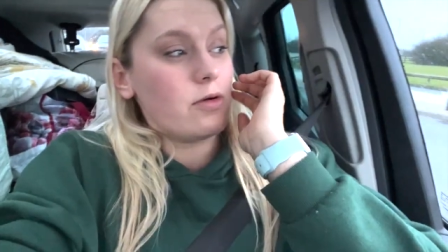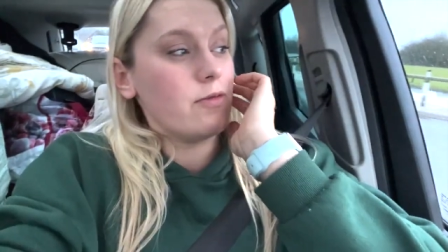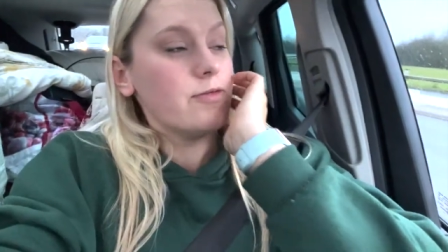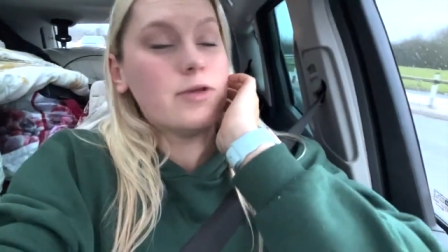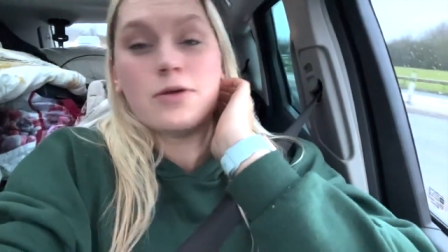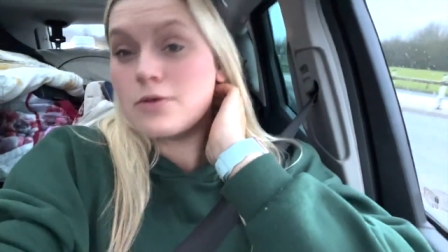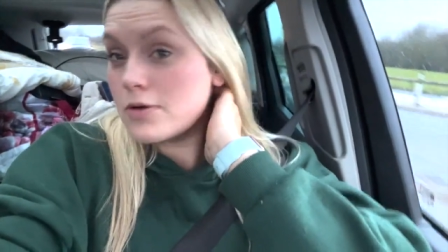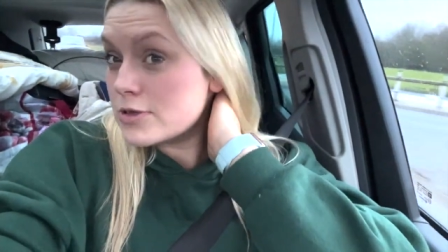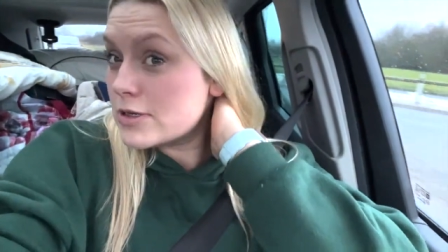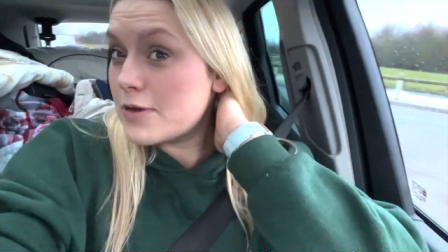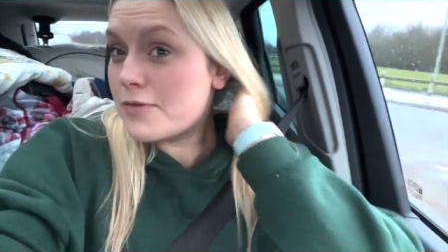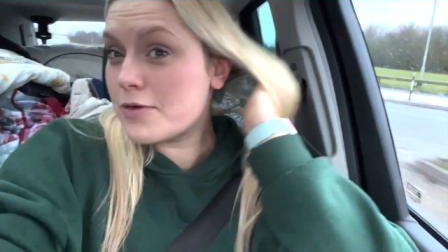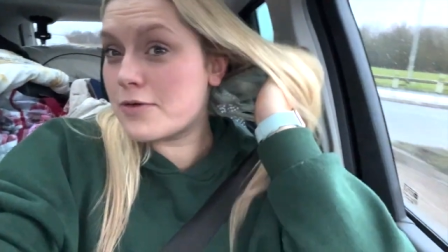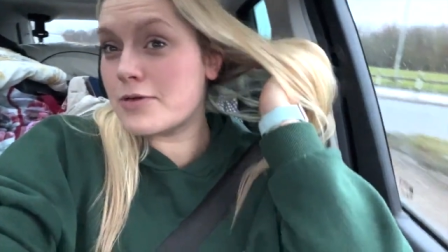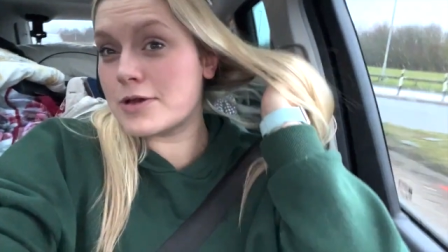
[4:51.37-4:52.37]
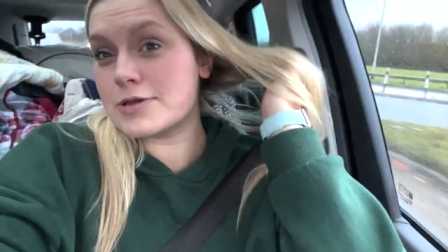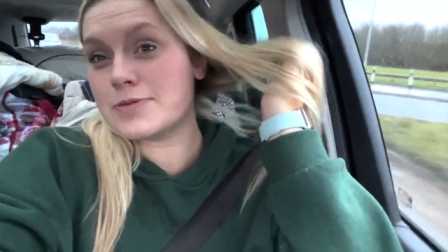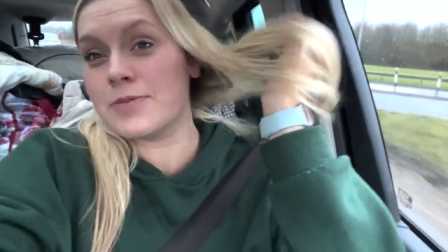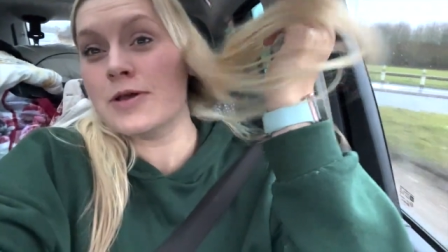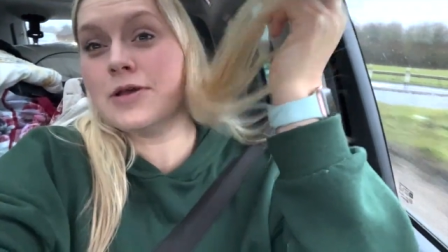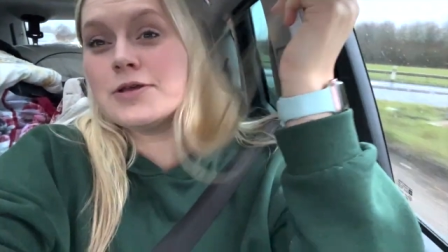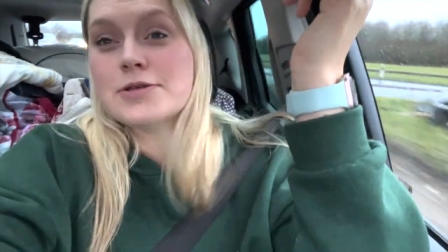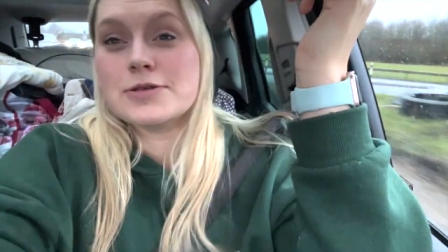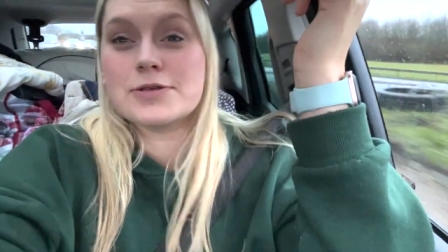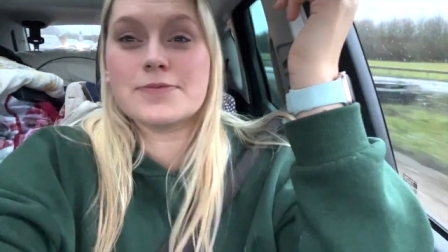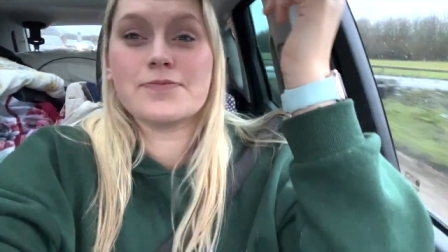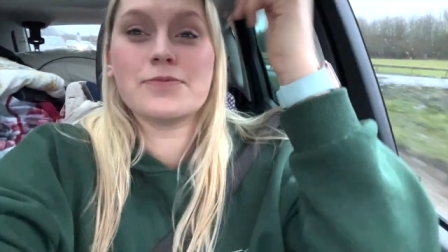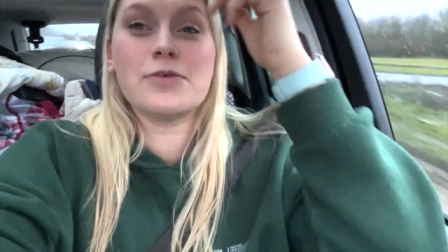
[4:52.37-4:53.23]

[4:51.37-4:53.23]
off to Yorkshire for Christmas.